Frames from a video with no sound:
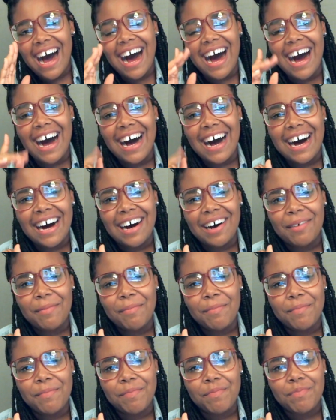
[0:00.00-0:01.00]

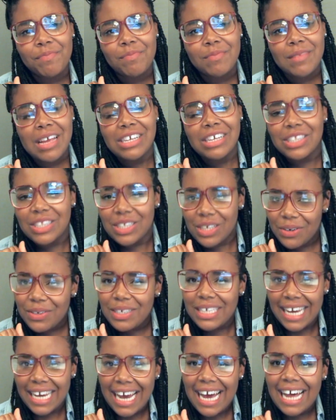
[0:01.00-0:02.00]
have. So
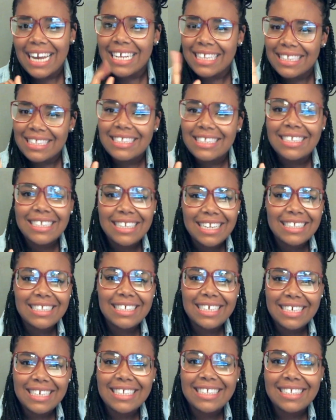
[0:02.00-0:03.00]
yeah, let's
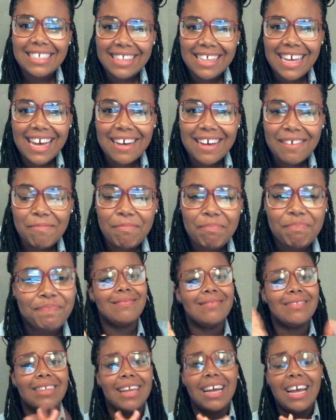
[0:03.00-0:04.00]
get into that.
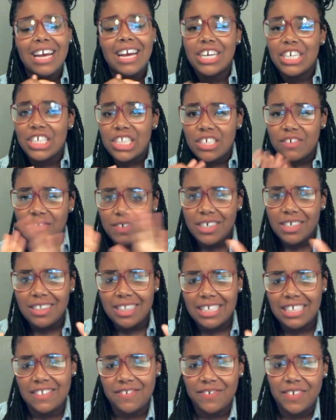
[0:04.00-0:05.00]
So first
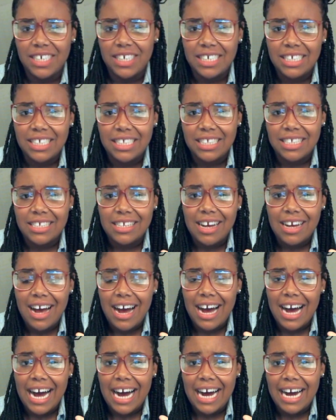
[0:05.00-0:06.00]
things first,
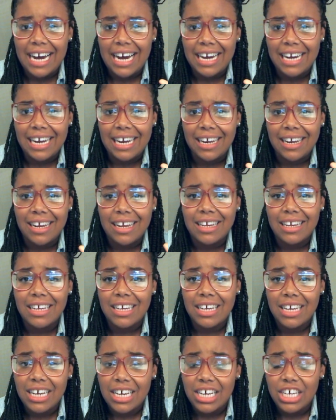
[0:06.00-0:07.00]
I
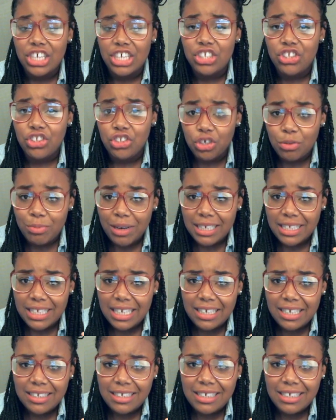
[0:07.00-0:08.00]
do my
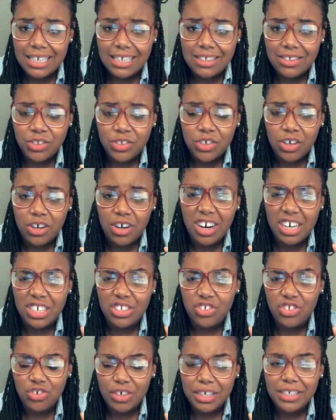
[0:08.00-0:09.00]
Senegalese install on
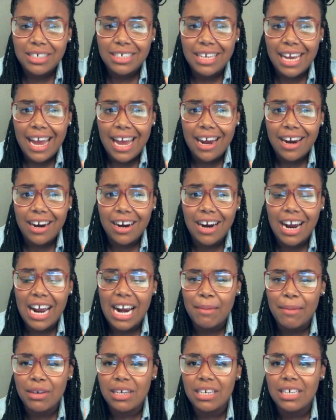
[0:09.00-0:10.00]
stretched hair, and
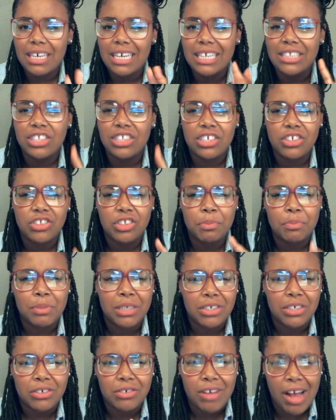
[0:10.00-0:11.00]
I'm gonna insert some
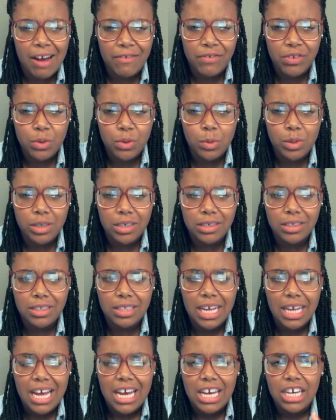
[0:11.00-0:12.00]
pictures afterwards
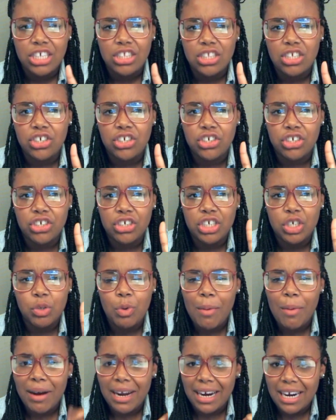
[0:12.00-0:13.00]
to show you
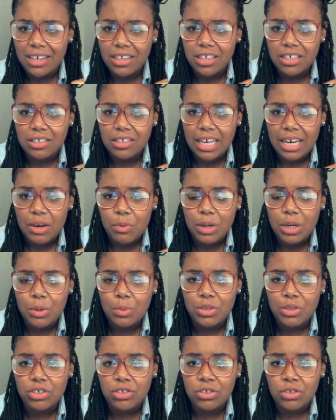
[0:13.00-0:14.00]
what my hair looks like when it
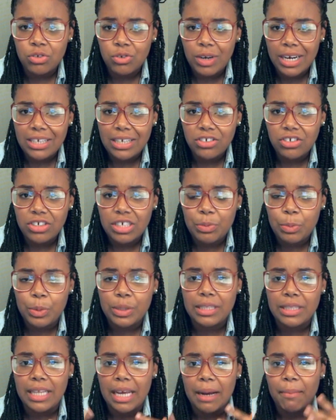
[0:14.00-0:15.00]
was stretched. It
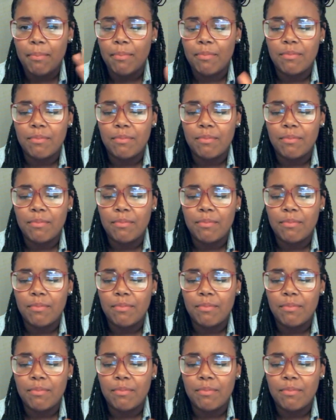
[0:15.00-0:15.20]
wasn't like